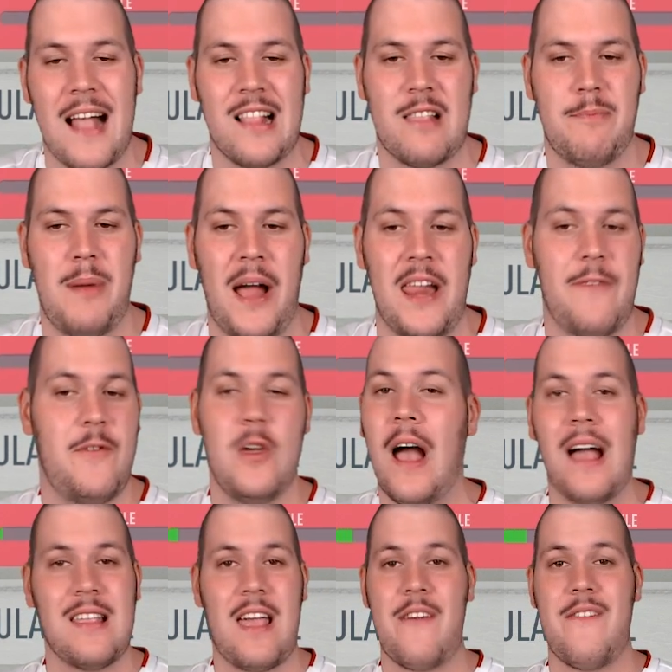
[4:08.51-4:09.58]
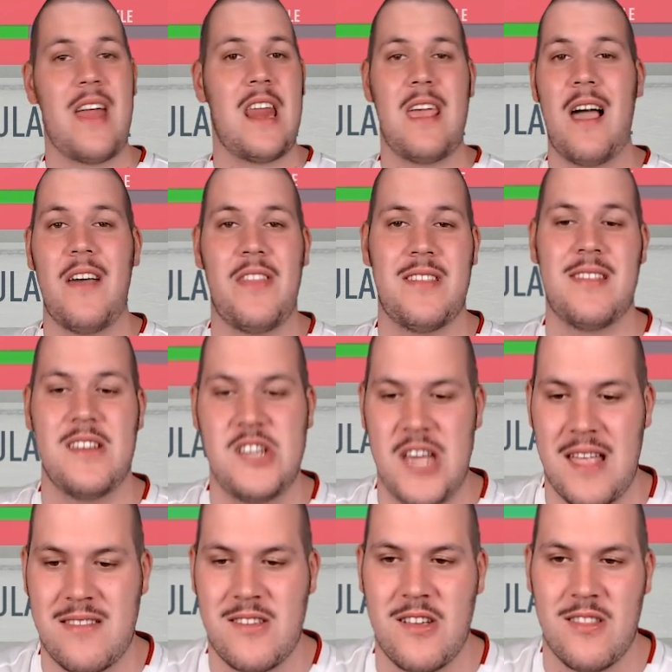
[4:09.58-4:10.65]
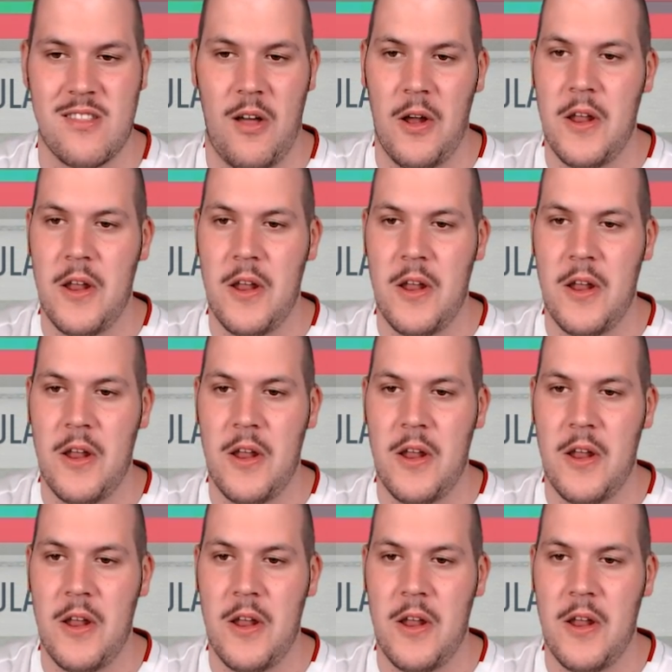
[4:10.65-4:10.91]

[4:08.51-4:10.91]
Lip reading: but if you guys have any other suggestions on